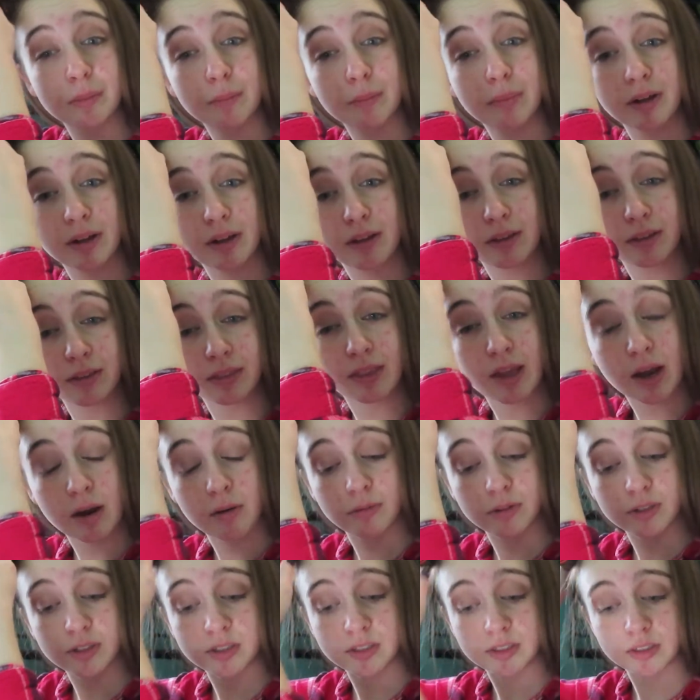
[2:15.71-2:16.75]
But
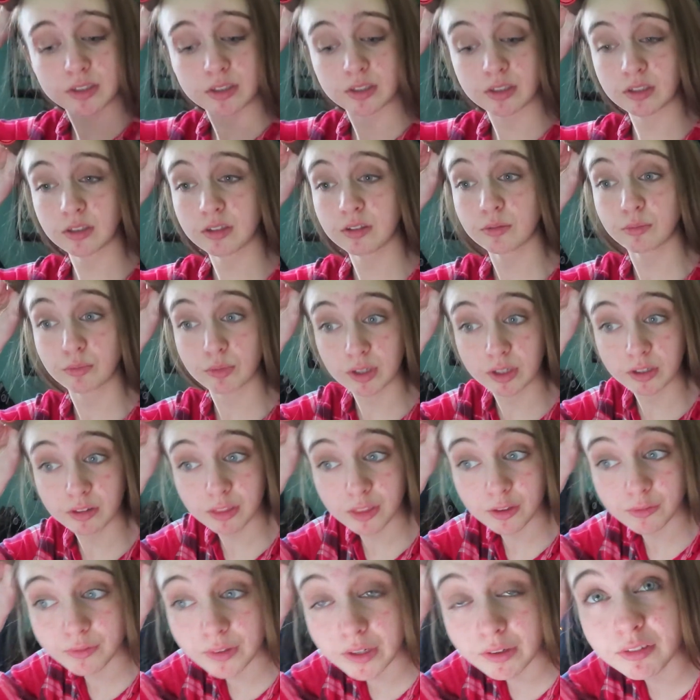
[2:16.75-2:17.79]
that was one
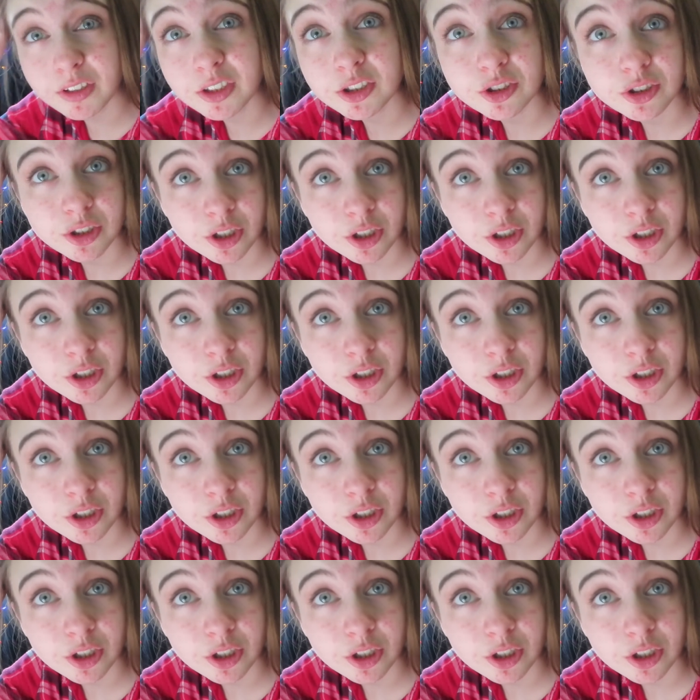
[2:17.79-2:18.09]
of the favorite